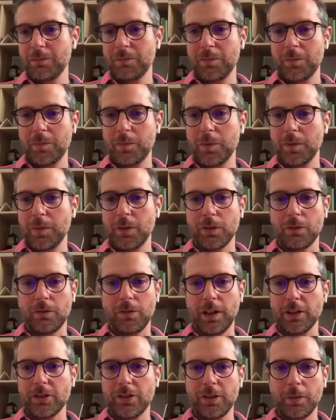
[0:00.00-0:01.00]
your
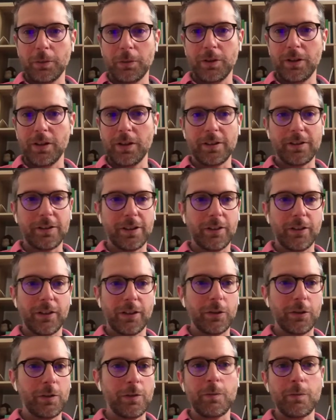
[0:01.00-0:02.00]
relationship to the other
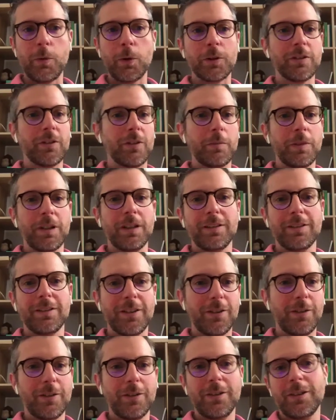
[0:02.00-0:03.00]
executive board is,
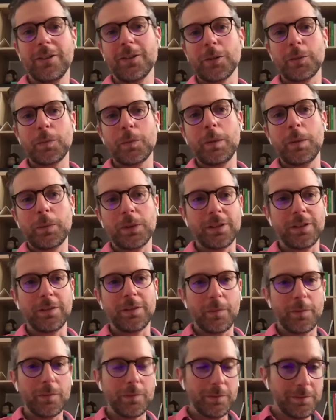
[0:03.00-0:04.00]
these are people.
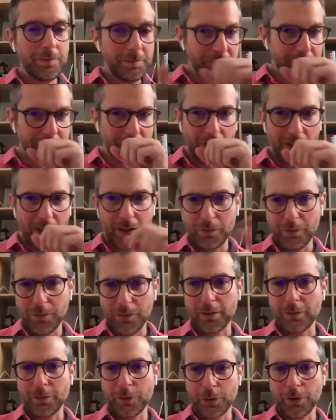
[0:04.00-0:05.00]
If
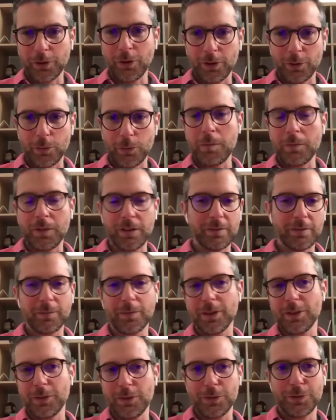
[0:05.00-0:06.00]
they were all women,
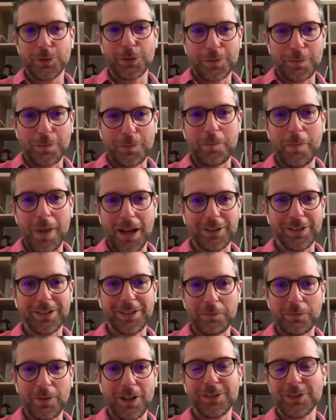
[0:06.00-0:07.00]
you would marry
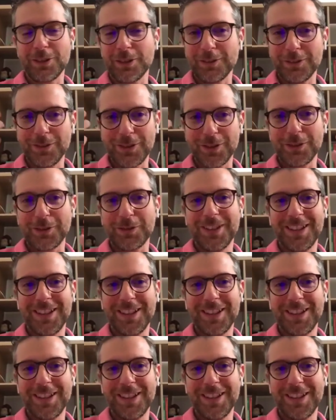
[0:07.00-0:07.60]
them, right? The